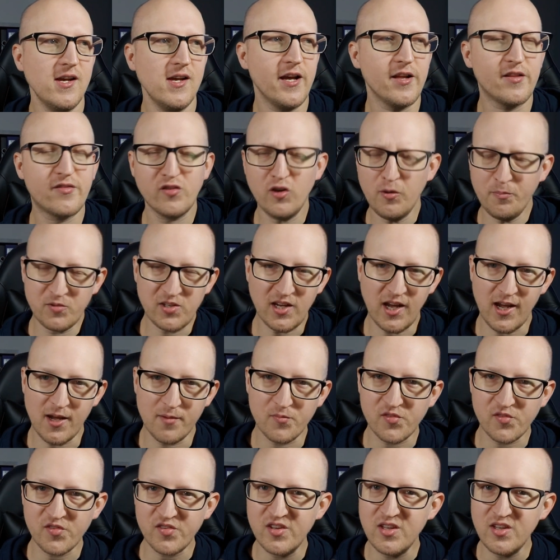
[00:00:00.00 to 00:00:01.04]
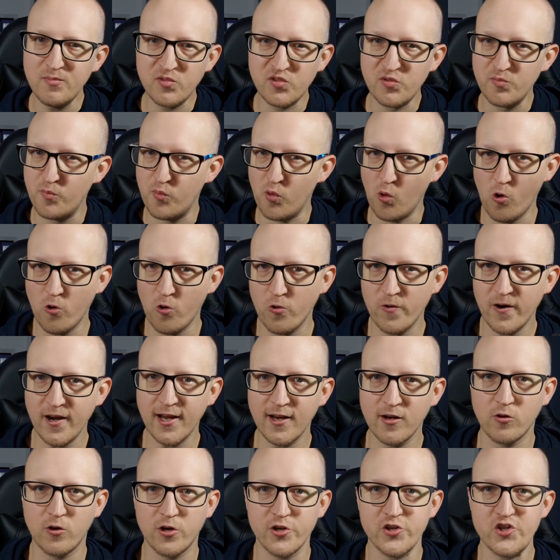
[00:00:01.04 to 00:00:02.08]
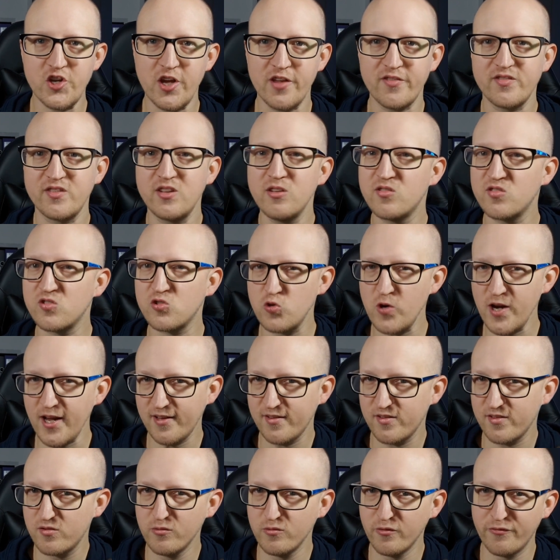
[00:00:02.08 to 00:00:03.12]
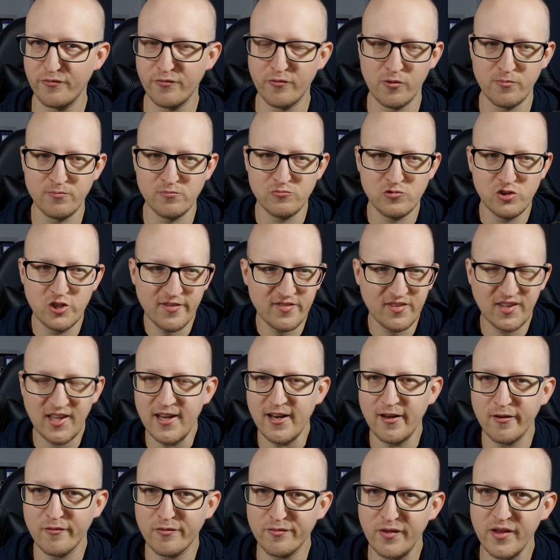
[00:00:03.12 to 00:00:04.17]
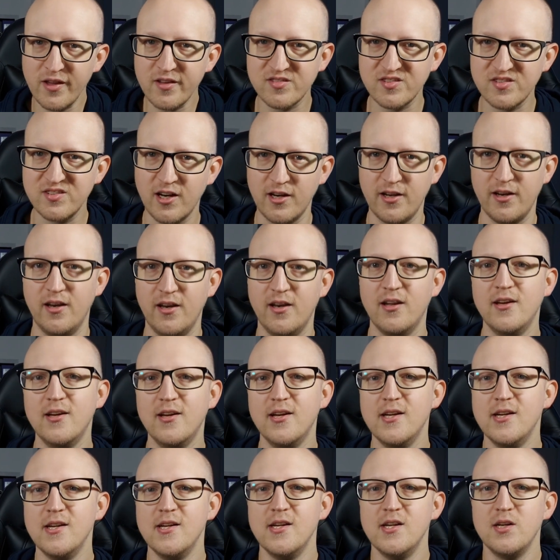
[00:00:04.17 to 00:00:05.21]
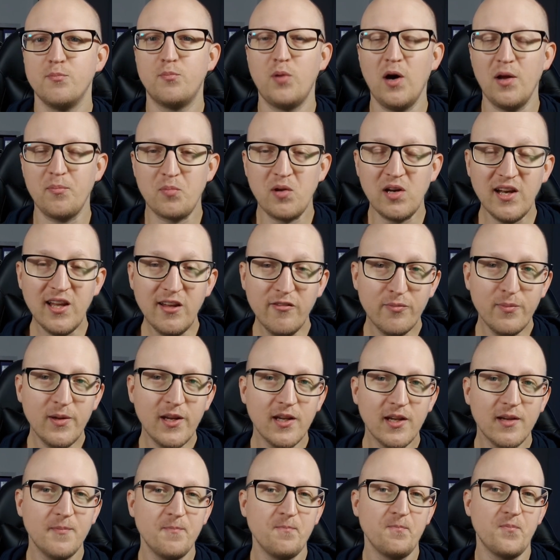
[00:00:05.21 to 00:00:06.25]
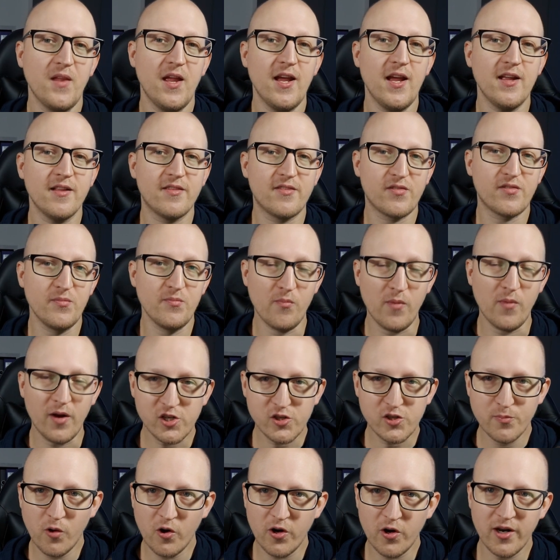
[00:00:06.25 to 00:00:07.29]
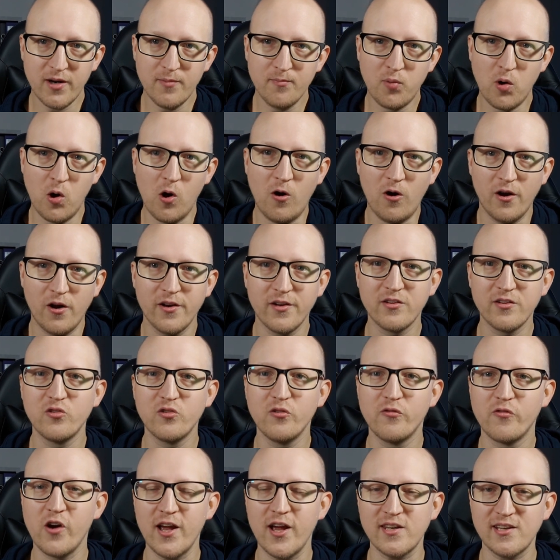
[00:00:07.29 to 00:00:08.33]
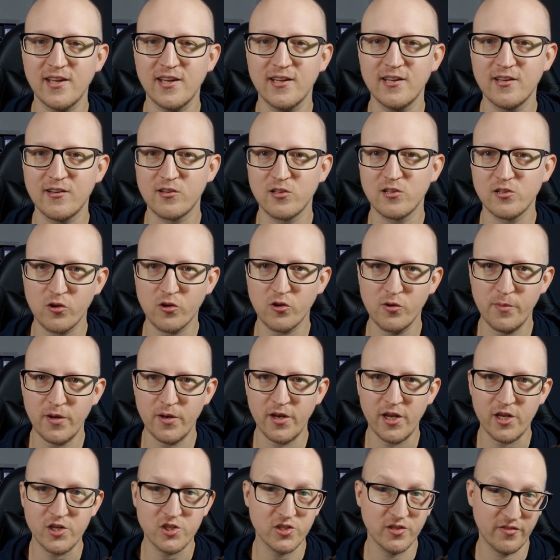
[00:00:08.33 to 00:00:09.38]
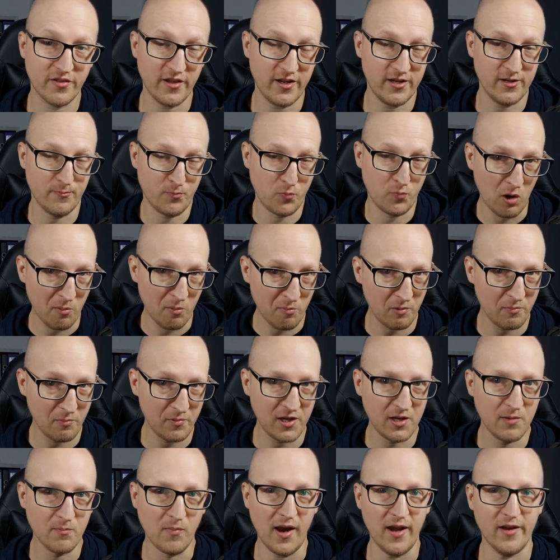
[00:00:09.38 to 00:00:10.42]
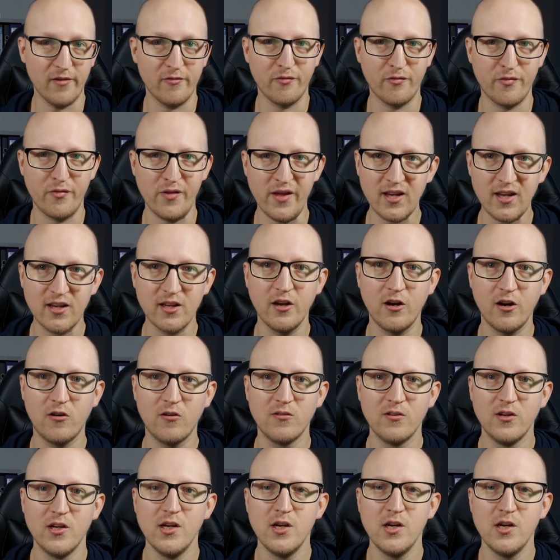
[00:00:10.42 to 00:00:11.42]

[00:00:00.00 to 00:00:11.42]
it sometimes seems boring or just distracts you from just getting things done. But believe me, it's much more important to write technical documentation than you probably might think now.